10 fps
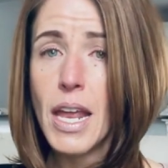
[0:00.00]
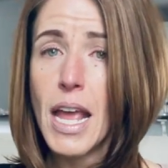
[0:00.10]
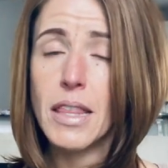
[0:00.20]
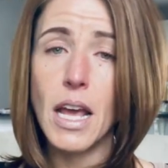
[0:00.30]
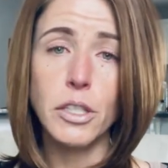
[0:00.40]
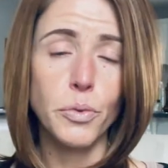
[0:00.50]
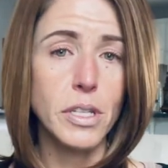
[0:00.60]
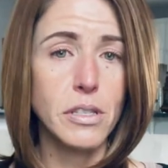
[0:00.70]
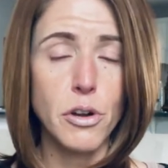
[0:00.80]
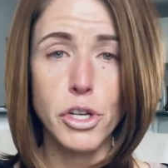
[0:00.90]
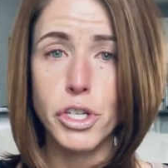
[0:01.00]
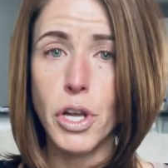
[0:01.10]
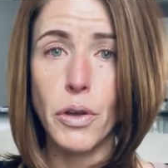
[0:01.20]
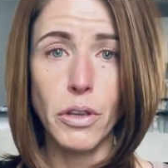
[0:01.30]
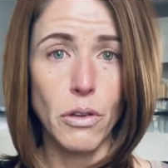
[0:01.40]
And that's what it's there to
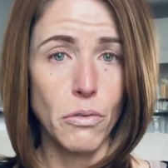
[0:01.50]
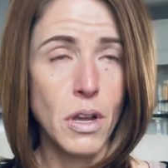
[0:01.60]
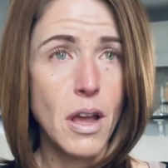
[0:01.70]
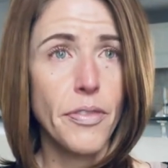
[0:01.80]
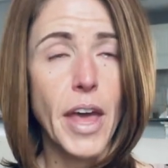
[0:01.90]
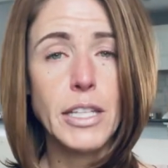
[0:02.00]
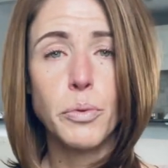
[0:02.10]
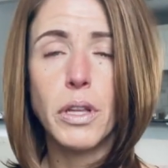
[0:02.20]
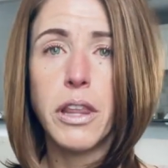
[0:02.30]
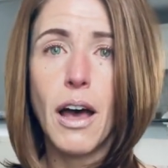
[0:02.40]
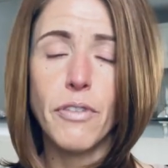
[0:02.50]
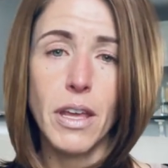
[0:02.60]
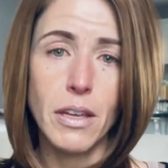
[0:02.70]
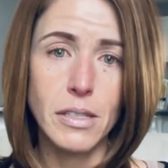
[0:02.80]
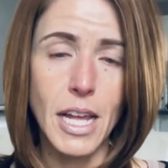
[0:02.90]
show you. That's what love
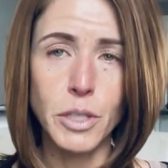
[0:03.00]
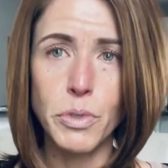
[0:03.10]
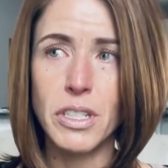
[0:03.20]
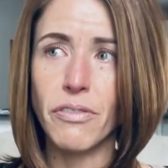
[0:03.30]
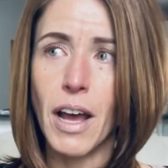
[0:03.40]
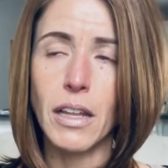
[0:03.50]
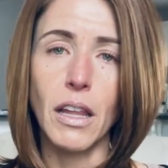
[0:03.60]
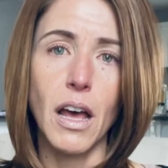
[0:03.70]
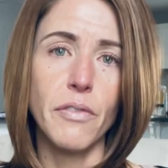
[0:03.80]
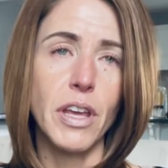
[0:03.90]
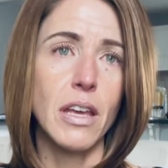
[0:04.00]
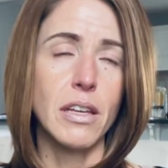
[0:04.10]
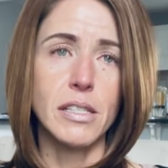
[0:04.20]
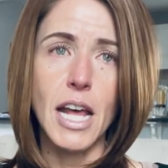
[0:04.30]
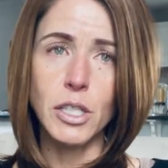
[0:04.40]
is. That's what divine love
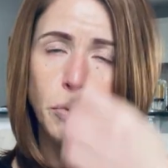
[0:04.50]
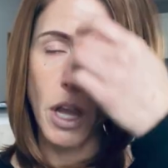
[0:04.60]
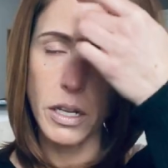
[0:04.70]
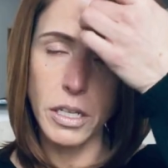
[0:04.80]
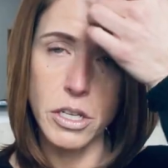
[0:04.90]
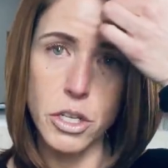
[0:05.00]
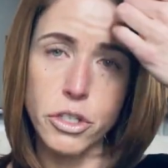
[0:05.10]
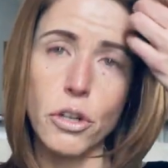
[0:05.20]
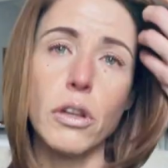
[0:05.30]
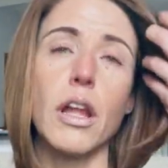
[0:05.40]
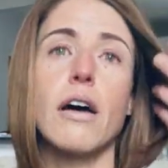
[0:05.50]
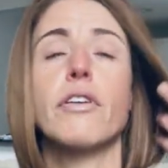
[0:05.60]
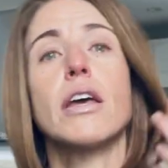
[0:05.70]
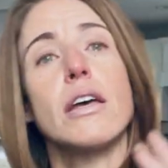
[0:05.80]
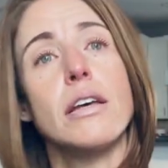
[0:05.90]
is. That's what unconditional love
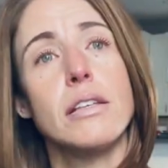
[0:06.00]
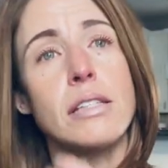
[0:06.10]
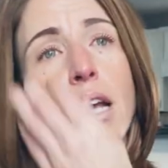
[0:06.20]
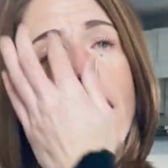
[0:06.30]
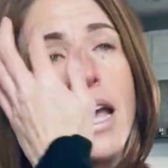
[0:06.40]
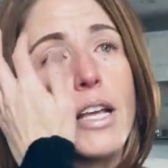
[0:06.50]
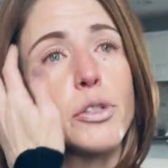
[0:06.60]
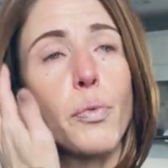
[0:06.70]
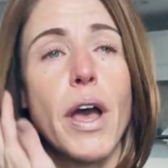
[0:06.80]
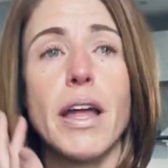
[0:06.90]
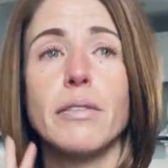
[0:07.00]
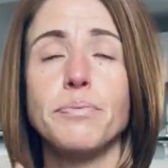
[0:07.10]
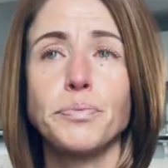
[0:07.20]
is. It's when